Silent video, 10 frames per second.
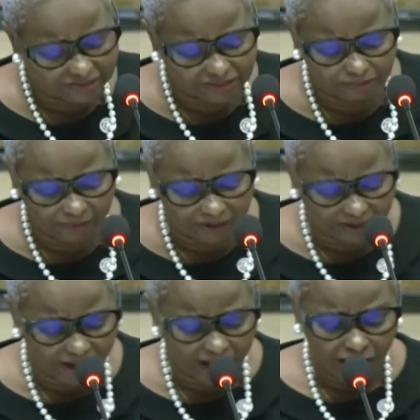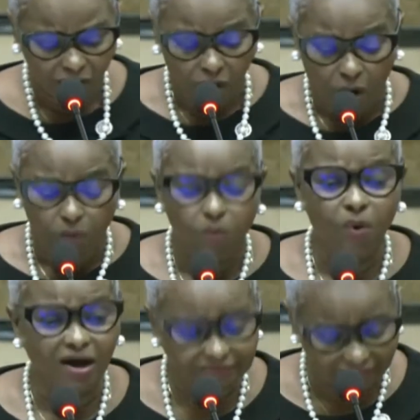Speaker,
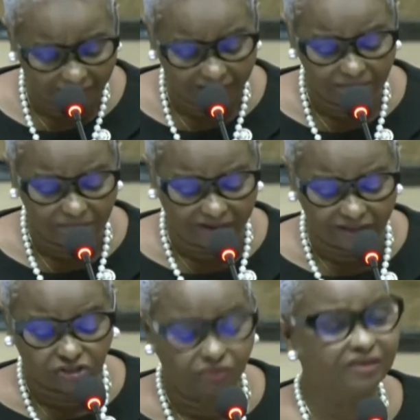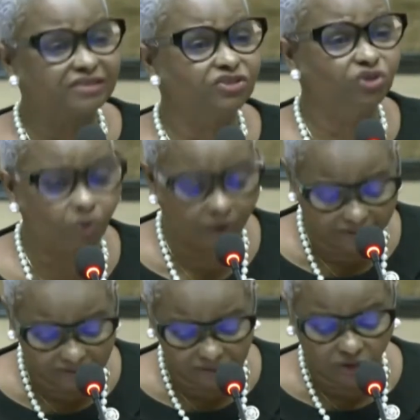what are the ministries
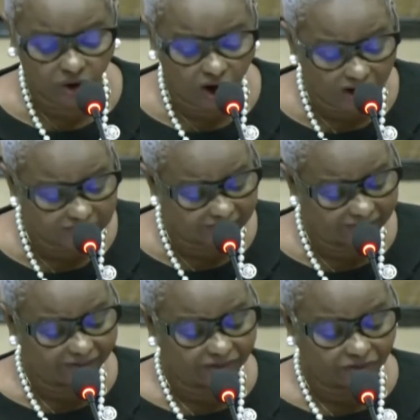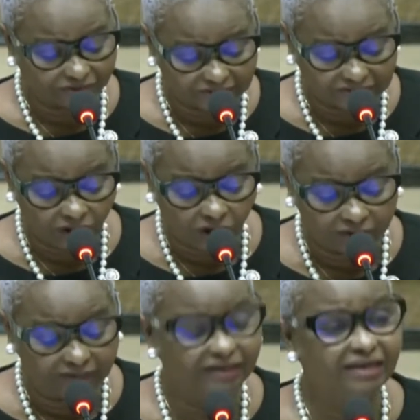doing to cause an increase
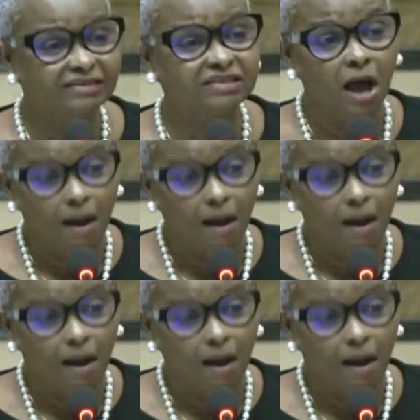under these